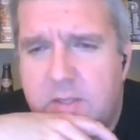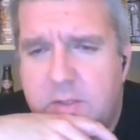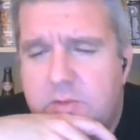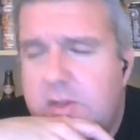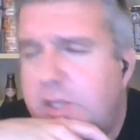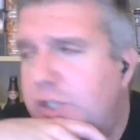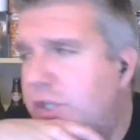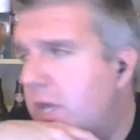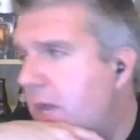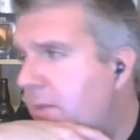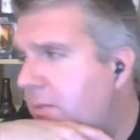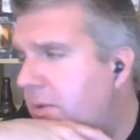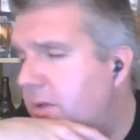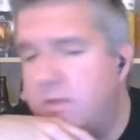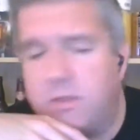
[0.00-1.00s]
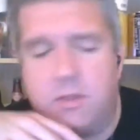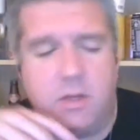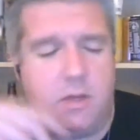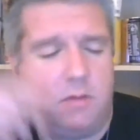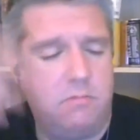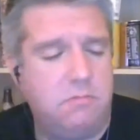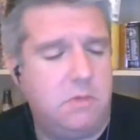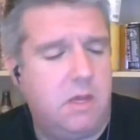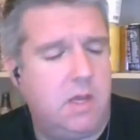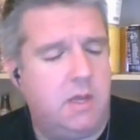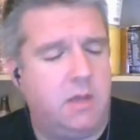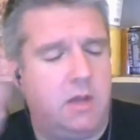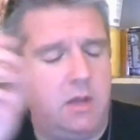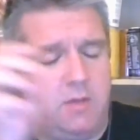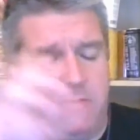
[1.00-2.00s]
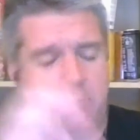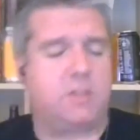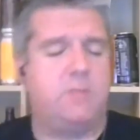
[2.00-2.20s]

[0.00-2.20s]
It's a real shame because I'd love